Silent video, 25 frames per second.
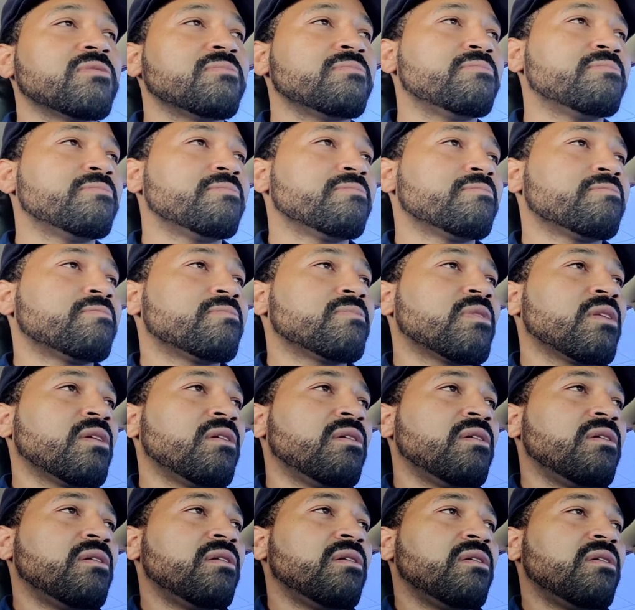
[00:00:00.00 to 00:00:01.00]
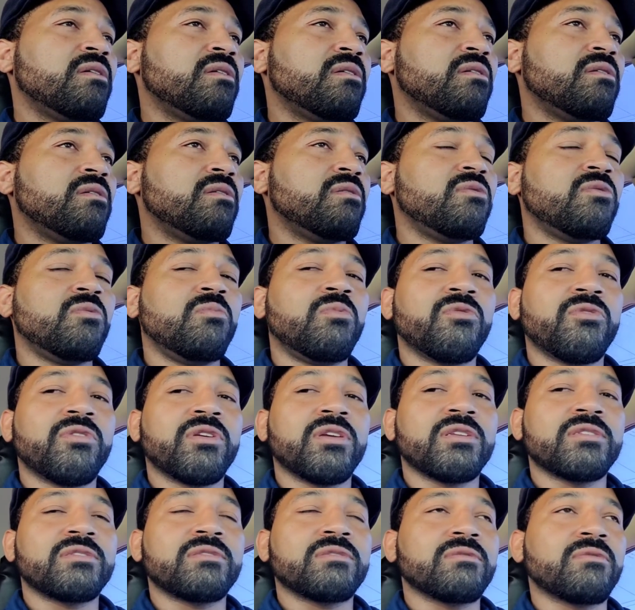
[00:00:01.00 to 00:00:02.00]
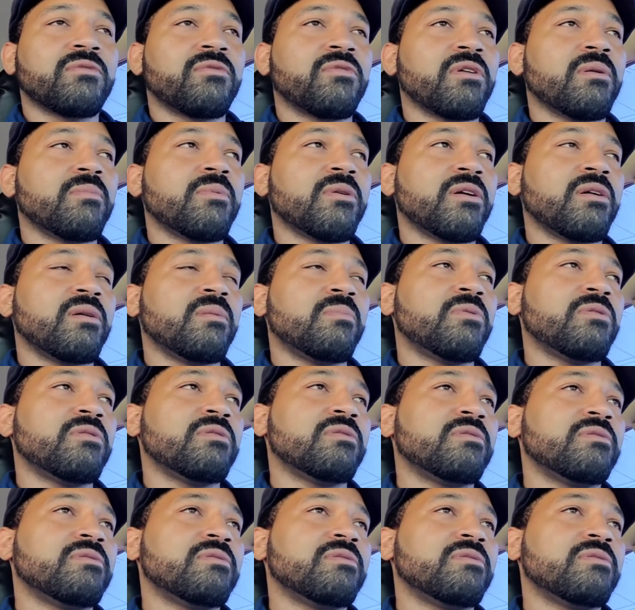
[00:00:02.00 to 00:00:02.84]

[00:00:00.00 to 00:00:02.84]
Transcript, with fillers: some Uber Eats or Grubhub.